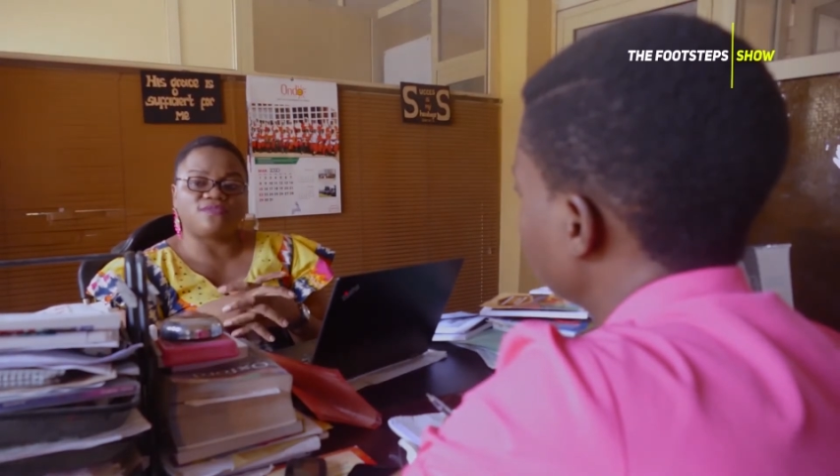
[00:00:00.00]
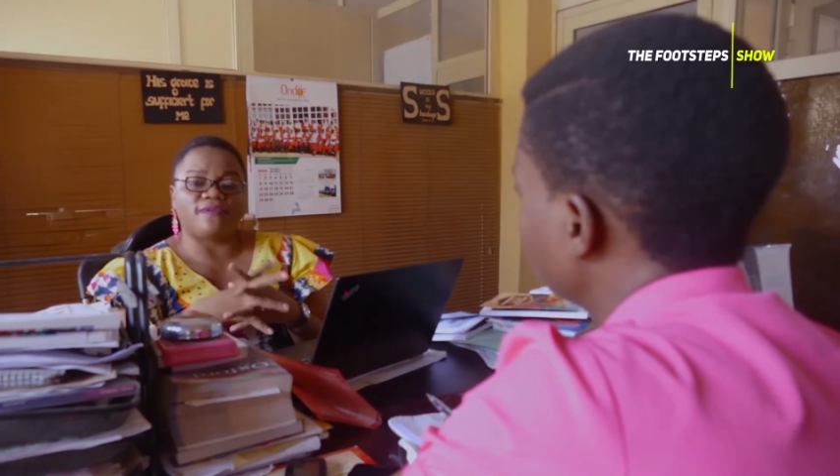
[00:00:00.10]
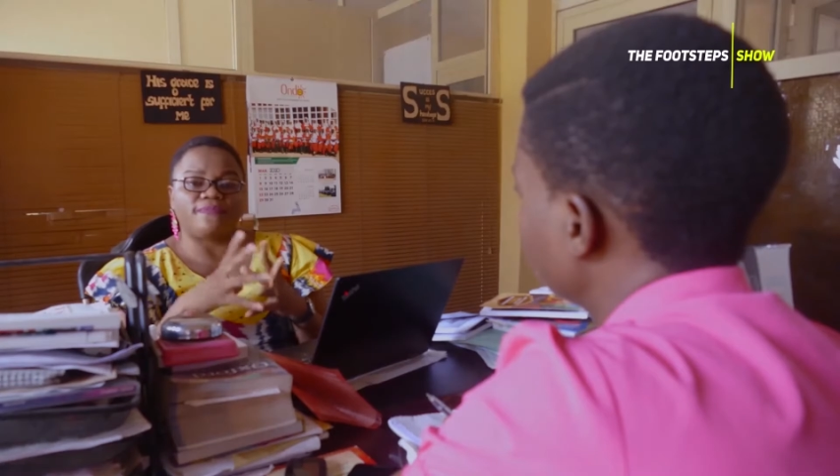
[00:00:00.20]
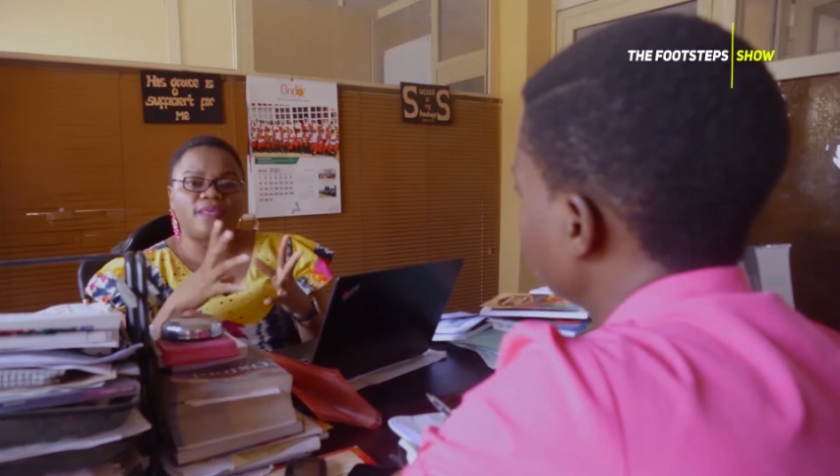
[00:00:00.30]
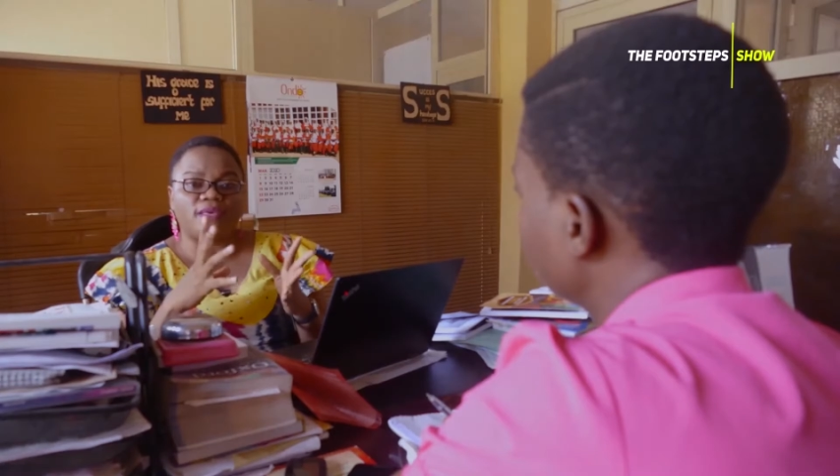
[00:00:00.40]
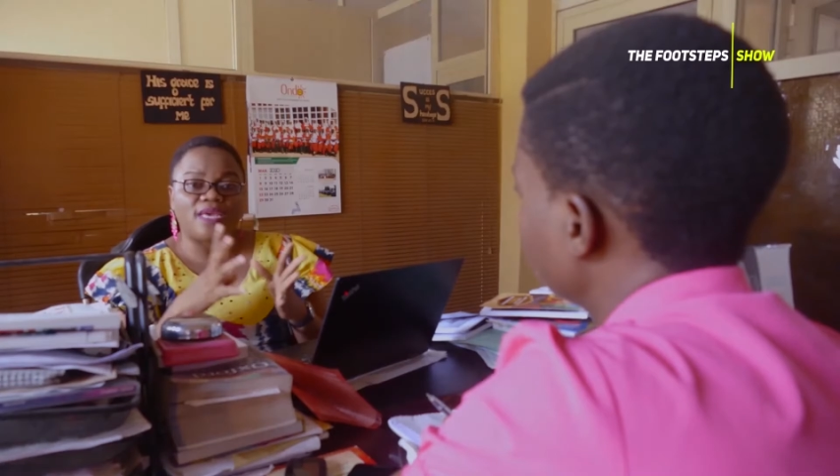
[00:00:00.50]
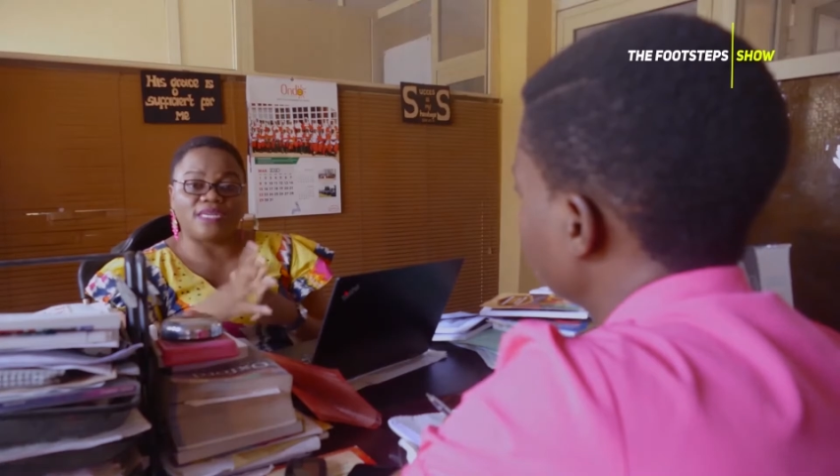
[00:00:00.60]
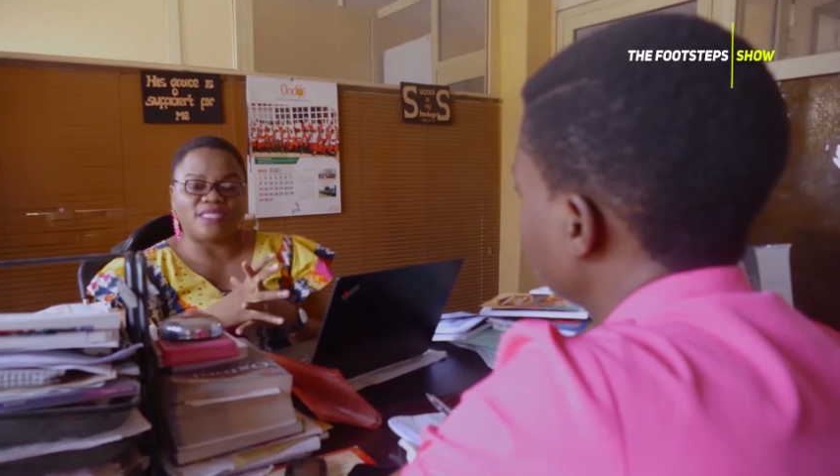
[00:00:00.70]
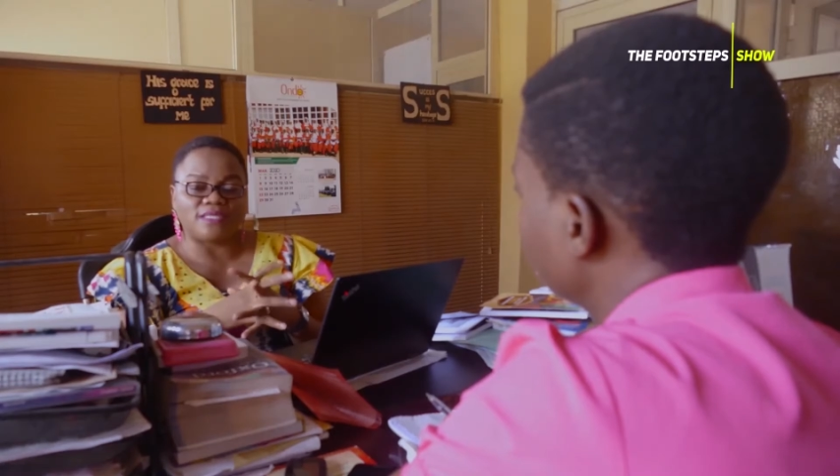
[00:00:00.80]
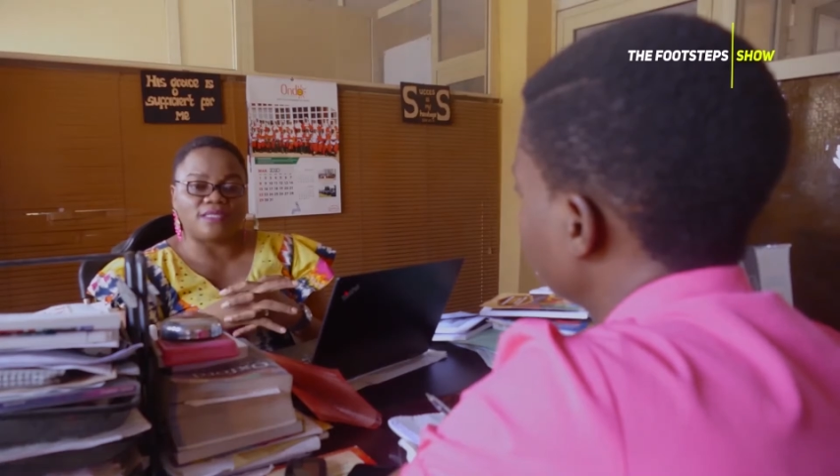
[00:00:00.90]
from the
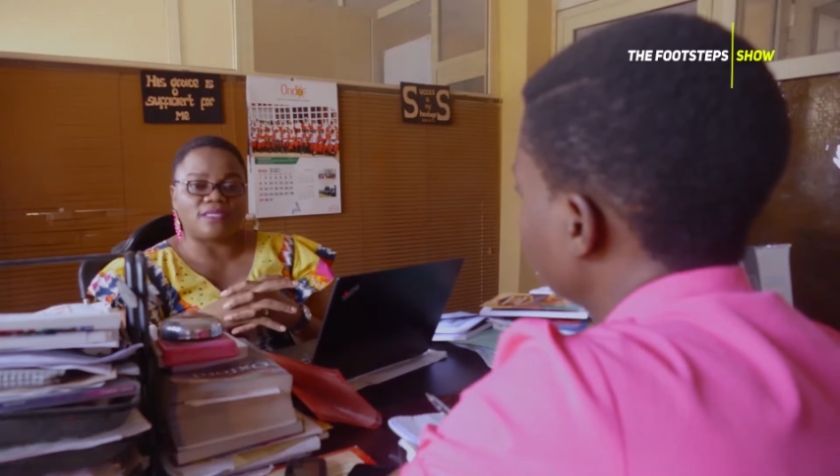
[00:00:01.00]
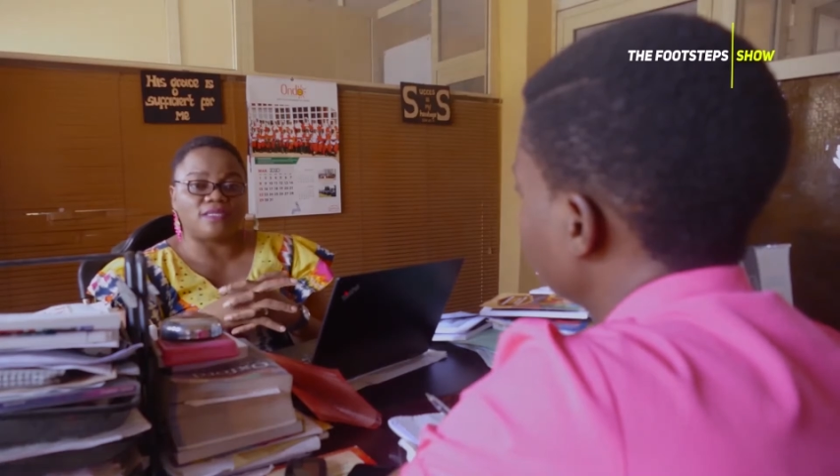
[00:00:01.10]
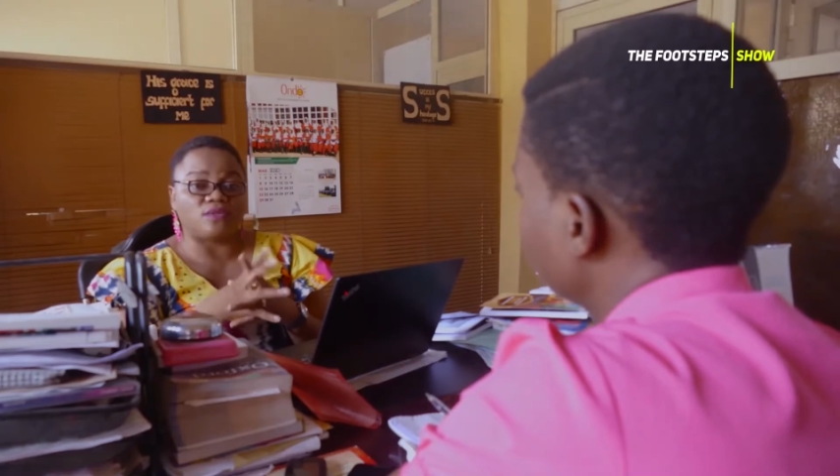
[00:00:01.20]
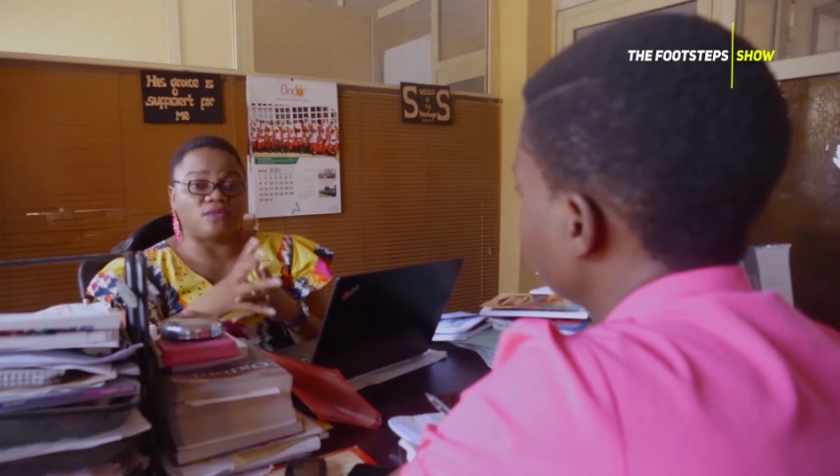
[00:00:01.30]
NCDC or